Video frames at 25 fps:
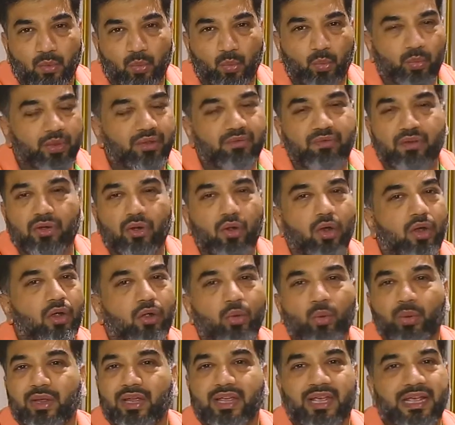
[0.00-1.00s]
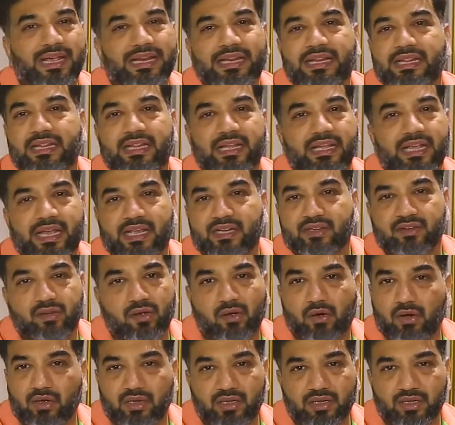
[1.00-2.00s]
we were not doing anything
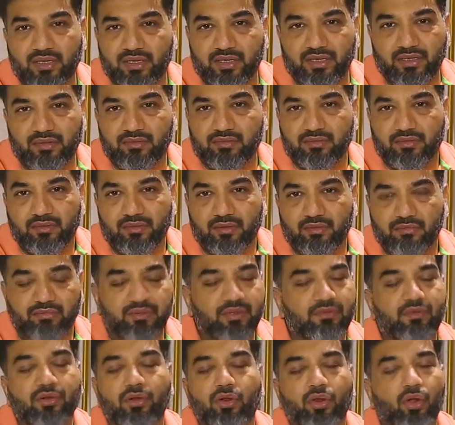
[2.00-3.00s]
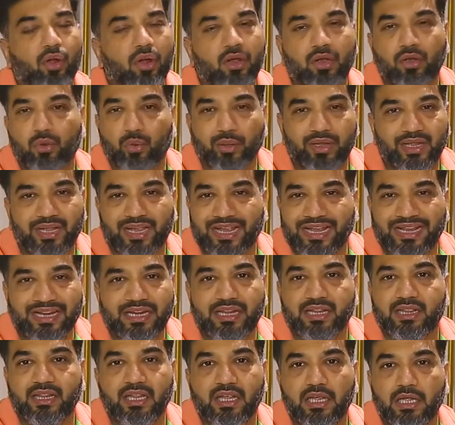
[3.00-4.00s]
extraordinary. We were not doing
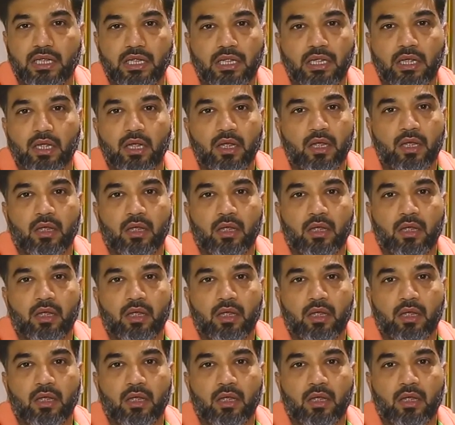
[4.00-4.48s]
anything